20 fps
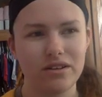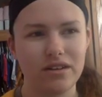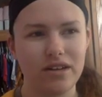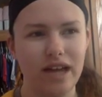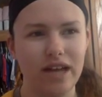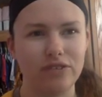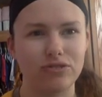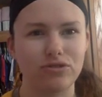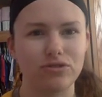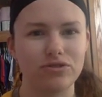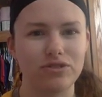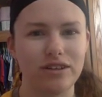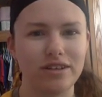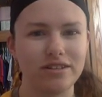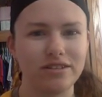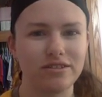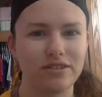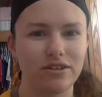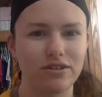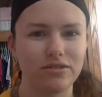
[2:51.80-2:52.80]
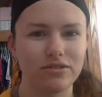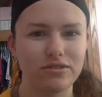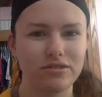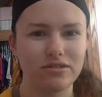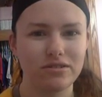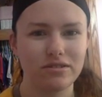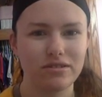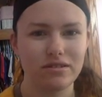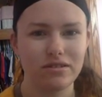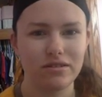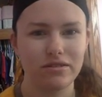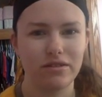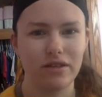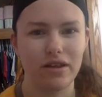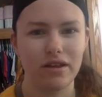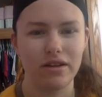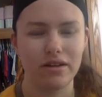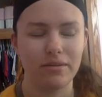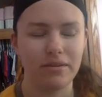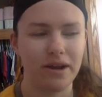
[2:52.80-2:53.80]
casual dress shows
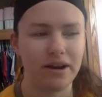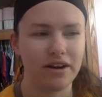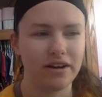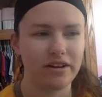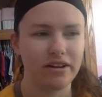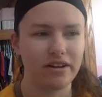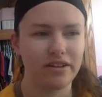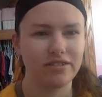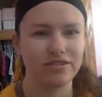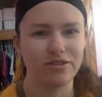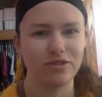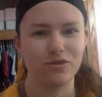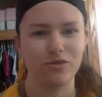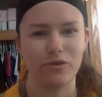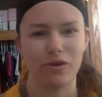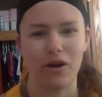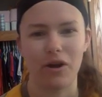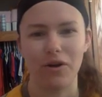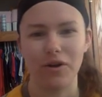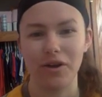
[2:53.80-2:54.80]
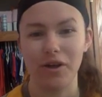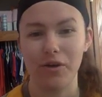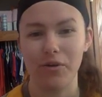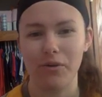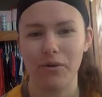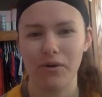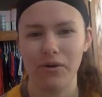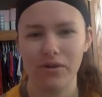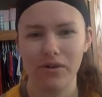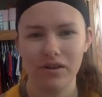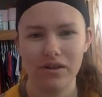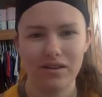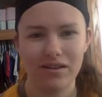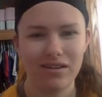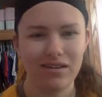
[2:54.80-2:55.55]
in America shows we're all equal.